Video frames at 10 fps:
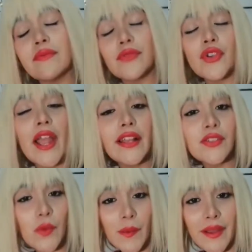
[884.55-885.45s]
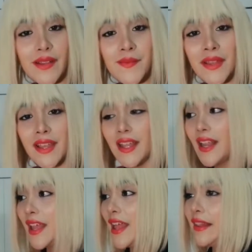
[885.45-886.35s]
trans woman
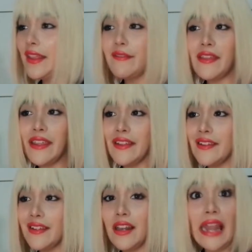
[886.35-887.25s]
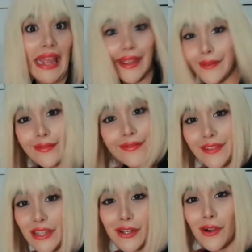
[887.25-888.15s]
living life,
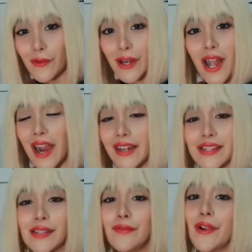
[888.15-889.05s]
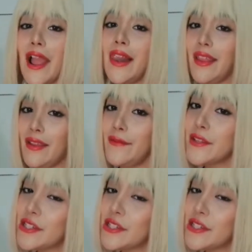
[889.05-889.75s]
you know, regardless of where I live.